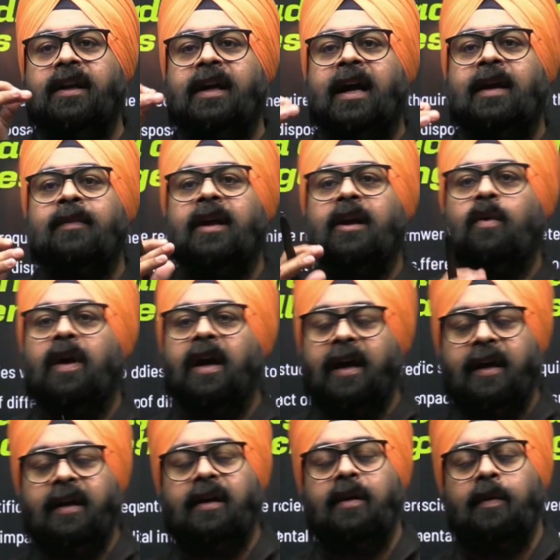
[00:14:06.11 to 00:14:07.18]
time
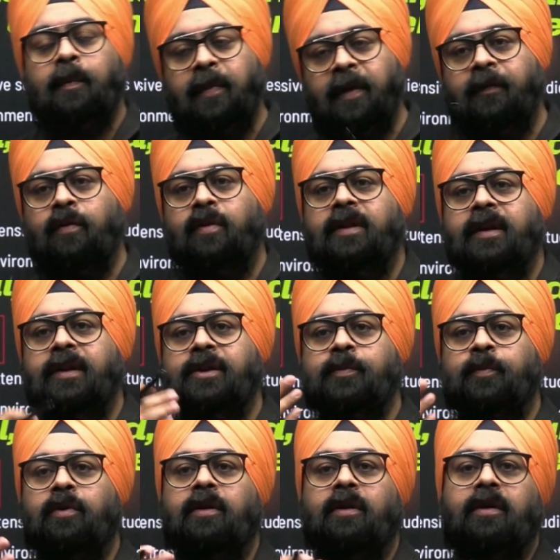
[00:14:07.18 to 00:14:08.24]
required before the
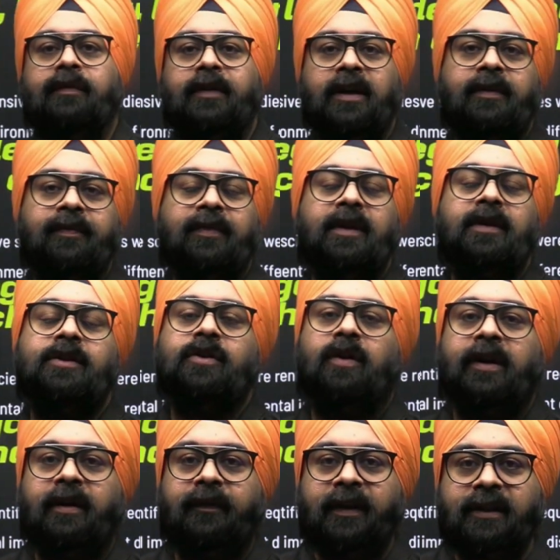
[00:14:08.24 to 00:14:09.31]
disposal of the
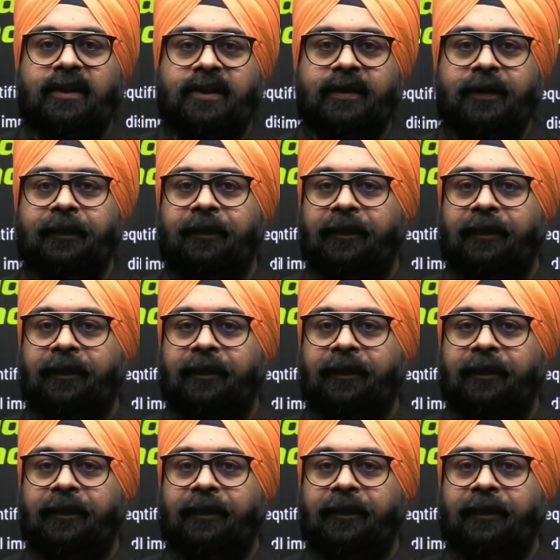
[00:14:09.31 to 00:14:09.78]
solid waste.